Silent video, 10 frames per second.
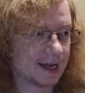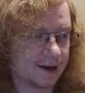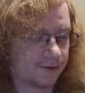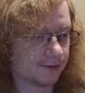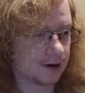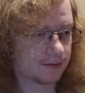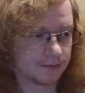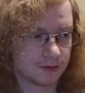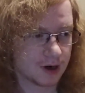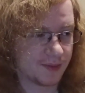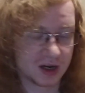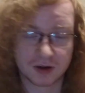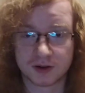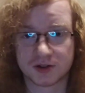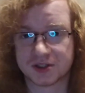have a
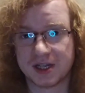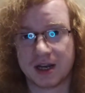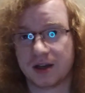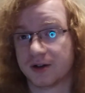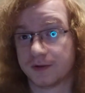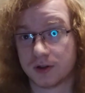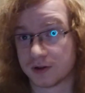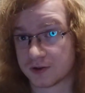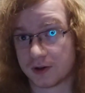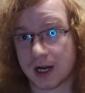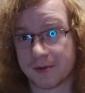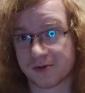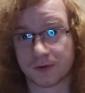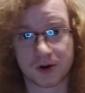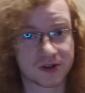better understanding of Akira
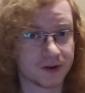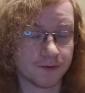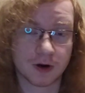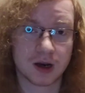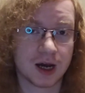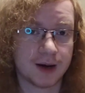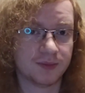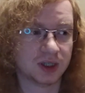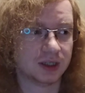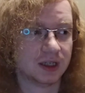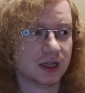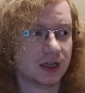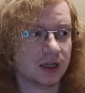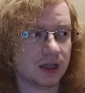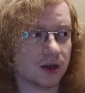Toriyama's works and whatnot, but
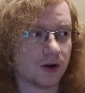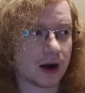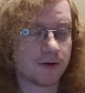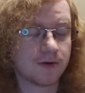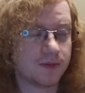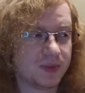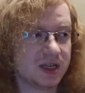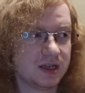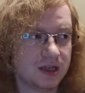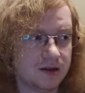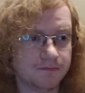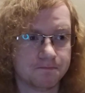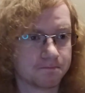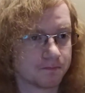I would be